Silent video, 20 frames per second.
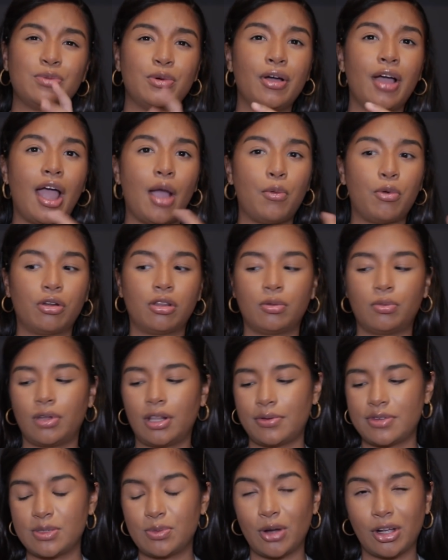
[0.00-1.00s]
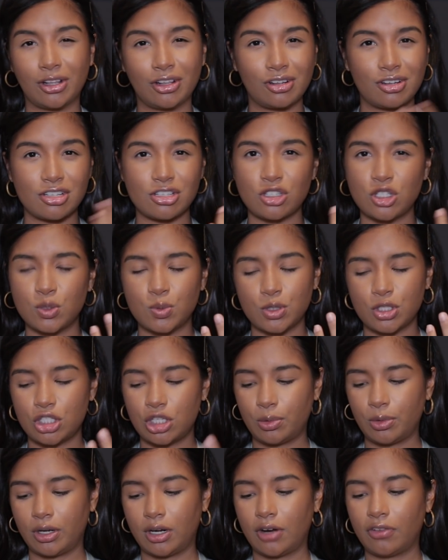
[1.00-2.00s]
I wore them while I was pregnant. They're super,
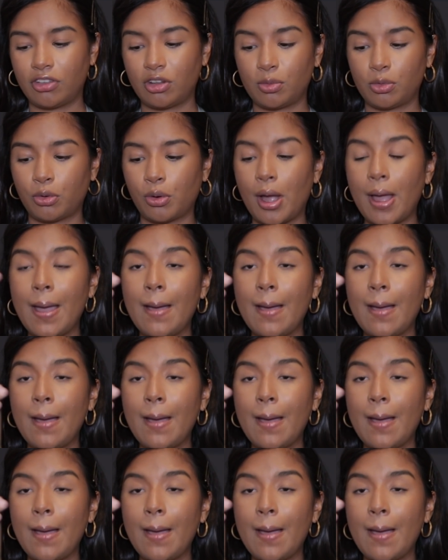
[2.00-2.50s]
super comfortable.